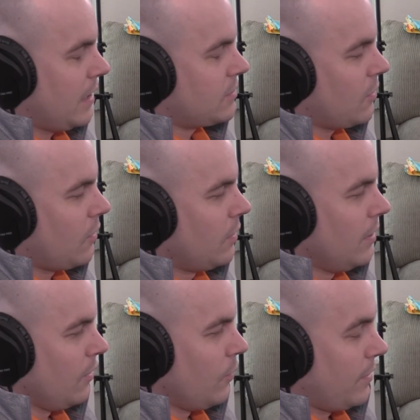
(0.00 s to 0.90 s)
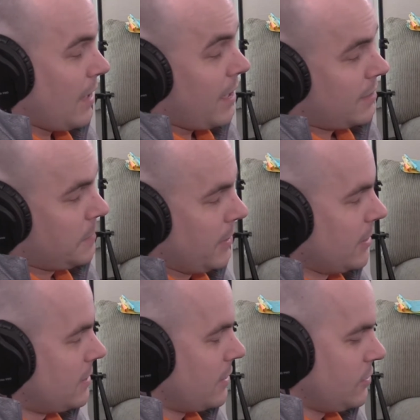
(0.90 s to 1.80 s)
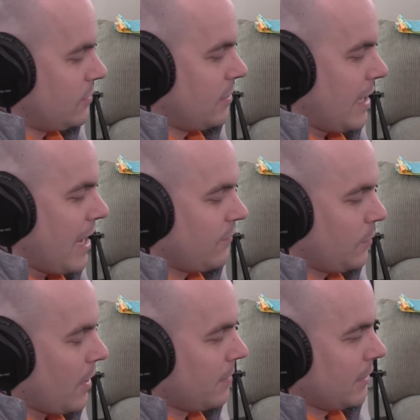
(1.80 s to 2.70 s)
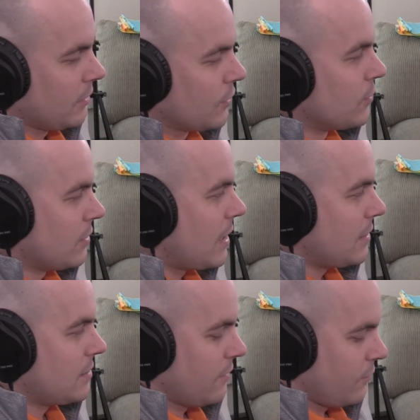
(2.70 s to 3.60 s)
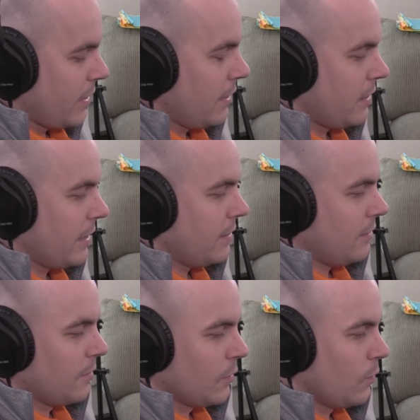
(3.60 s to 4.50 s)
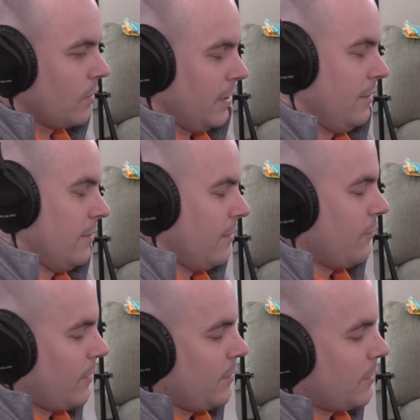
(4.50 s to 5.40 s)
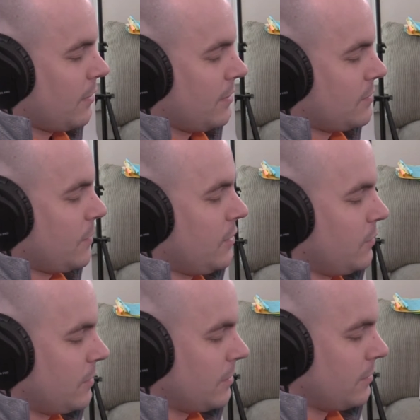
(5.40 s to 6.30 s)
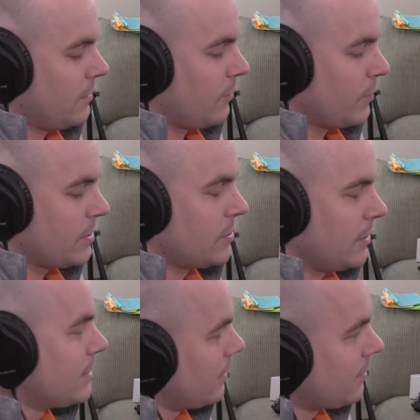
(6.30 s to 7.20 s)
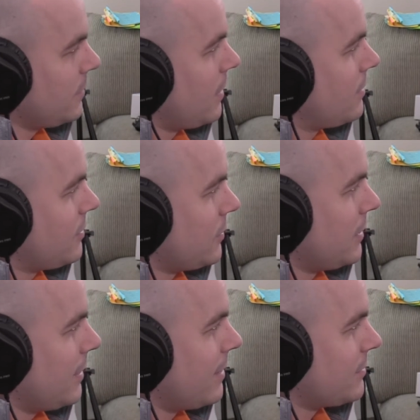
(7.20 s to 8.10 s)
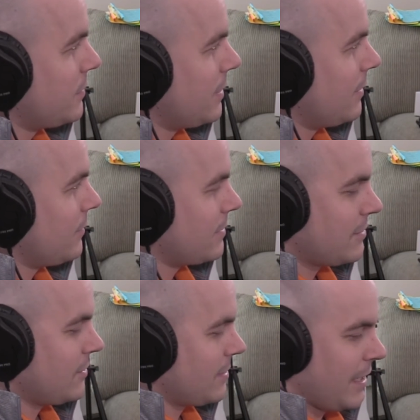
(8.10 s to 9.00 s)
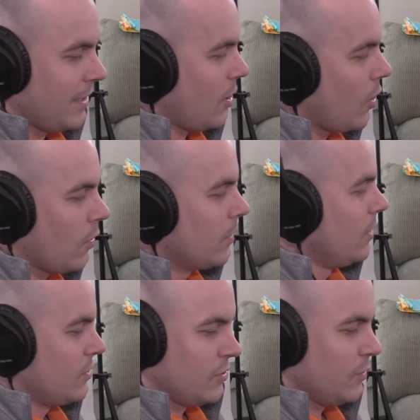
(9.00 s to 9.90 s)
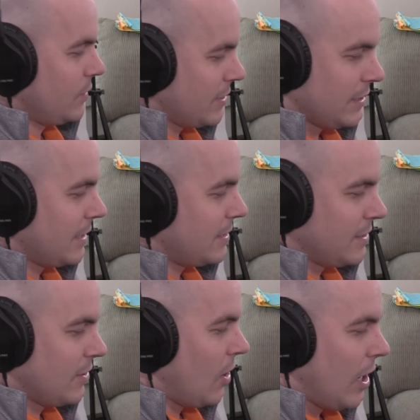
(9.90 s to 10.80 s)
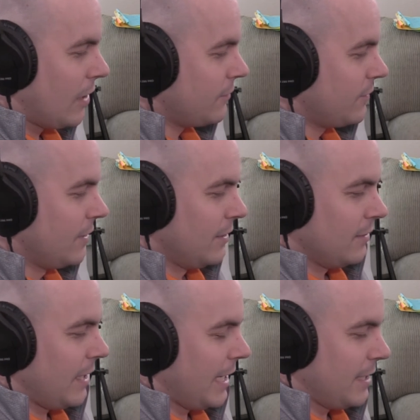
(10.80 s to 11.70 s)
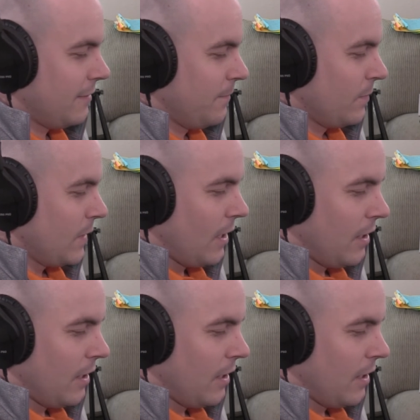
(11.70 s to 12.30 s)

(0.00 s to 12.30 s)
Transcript: Yeah, so with that experience that you did have, you probably learned a lot of stuff, right? Like, number one, and the funny part is when you were originally telling me that story last week, it was just like, oh, so you just listed off, like,